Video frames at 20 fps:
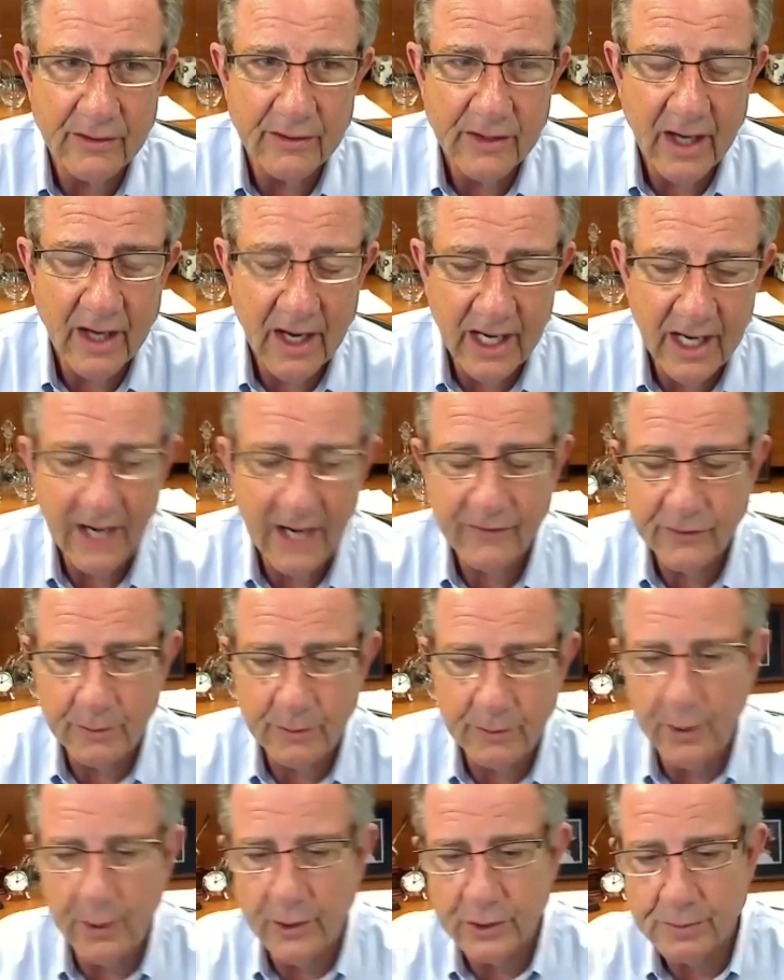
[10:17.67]
Now I have to
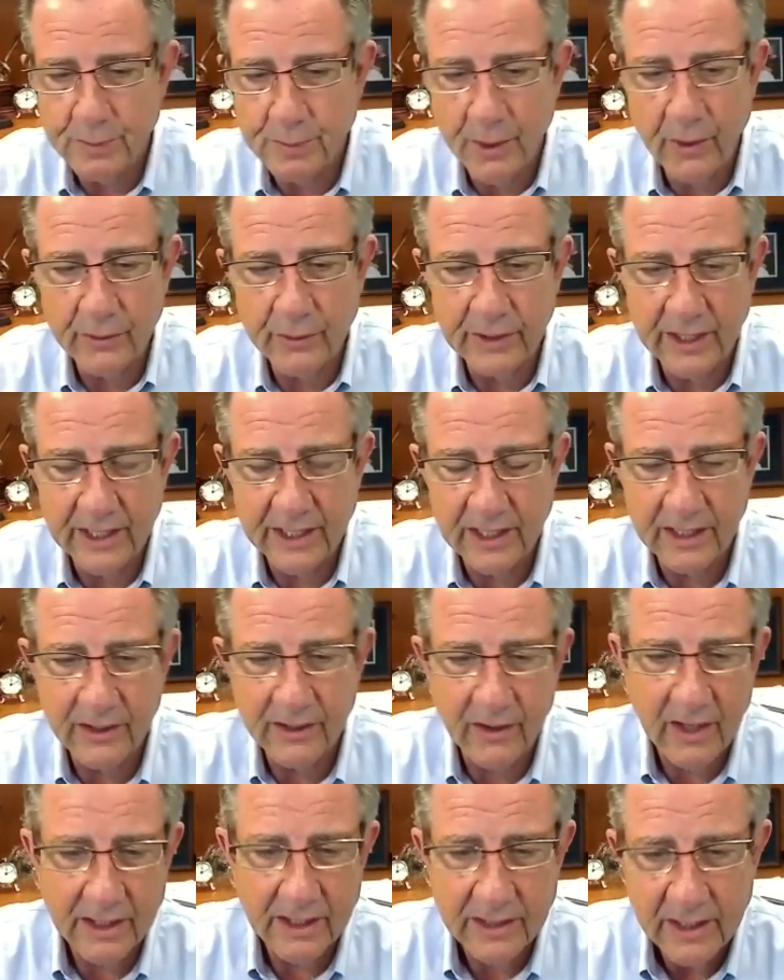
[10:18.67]
postpone any
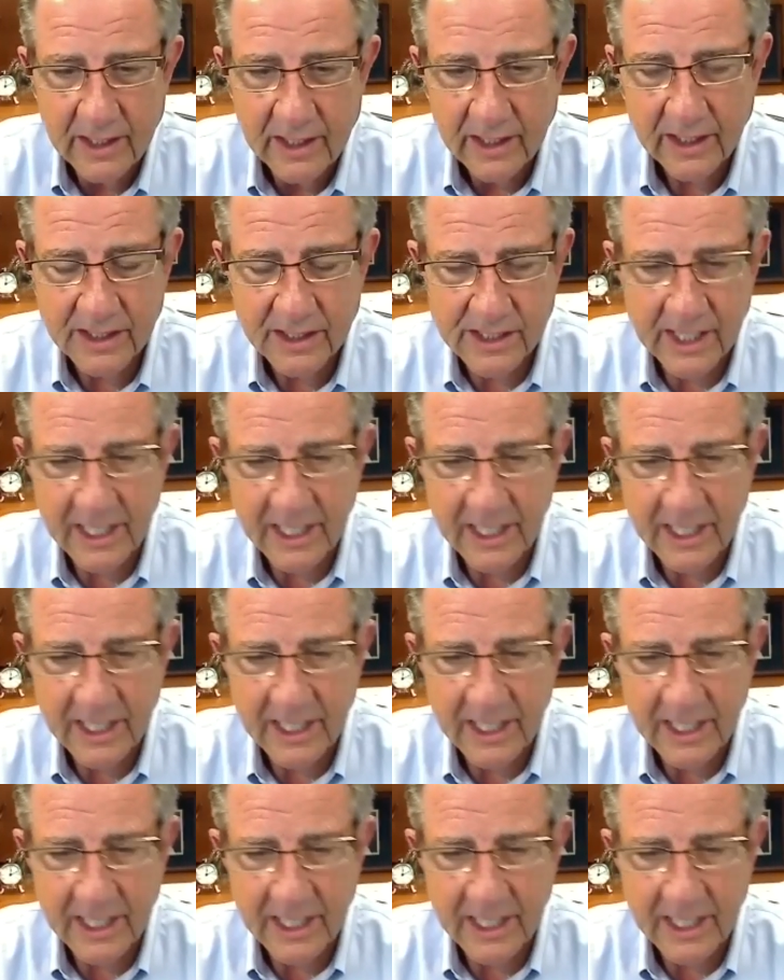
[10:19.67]
thought because I